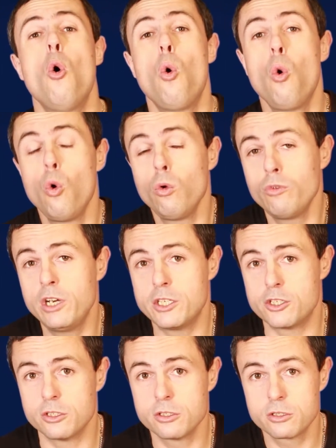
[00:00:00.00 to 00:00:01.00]
all
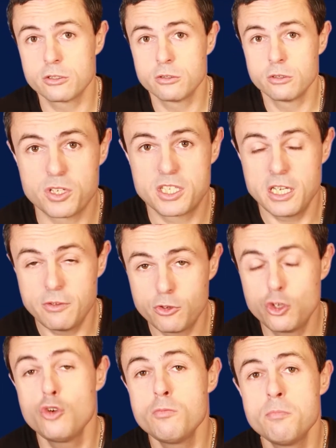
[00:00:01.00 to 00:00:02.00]
religions perceive
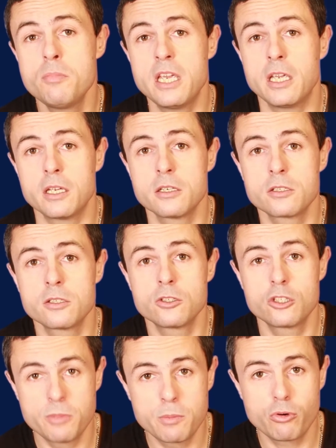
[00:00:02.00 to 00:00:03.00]
human beings
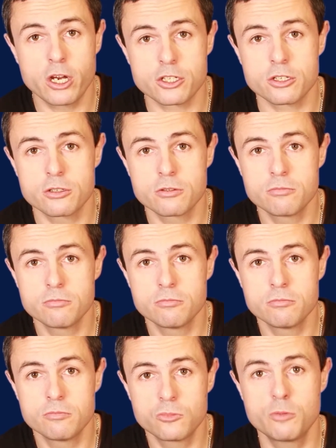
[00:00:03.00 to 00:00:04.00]
to be precious,
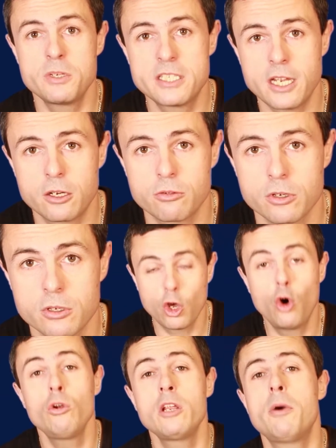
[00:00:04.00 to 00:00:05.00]
to be sacred. The
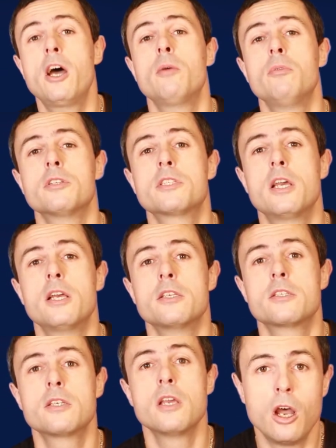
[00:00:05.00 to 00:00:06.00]
Holy Bible
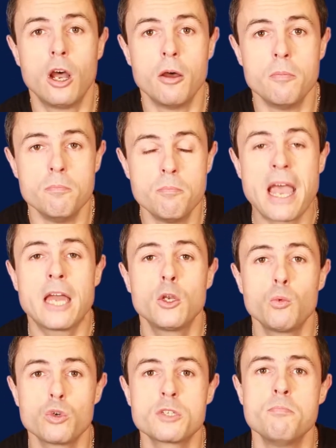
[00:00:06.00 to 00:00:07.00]
says
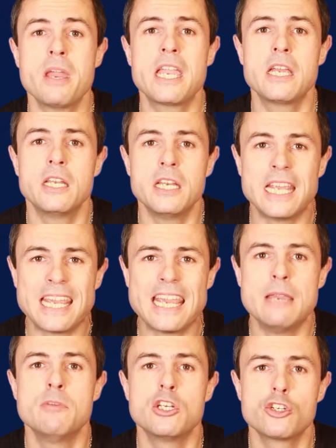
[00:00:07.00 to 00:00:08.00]
man was made in the
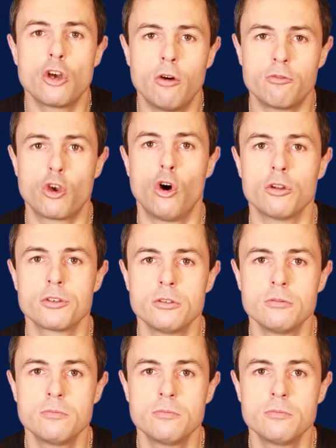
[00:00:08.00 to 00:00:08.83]
image of God,